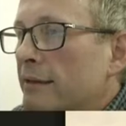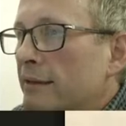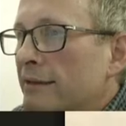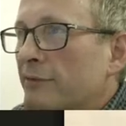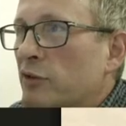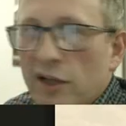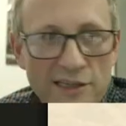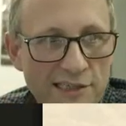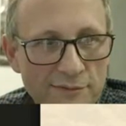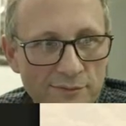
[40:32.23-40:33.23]
they've
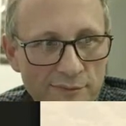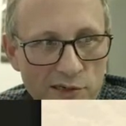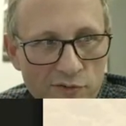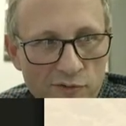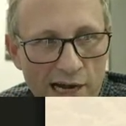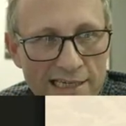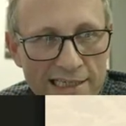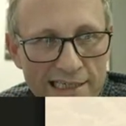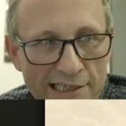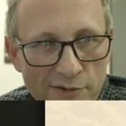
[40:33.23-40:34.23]
got some
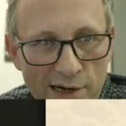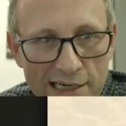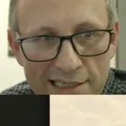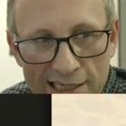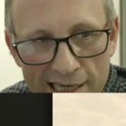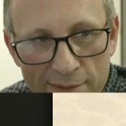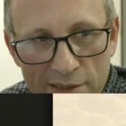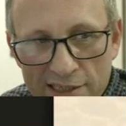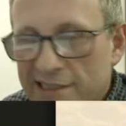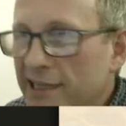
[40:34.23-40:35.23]
crazy, crazy
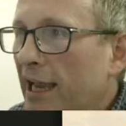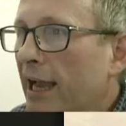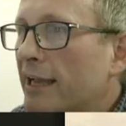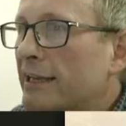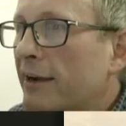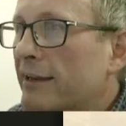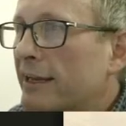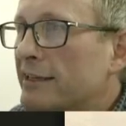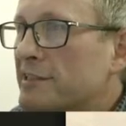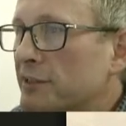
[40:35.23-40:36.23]
images here going
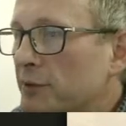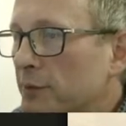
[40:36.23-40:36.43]
into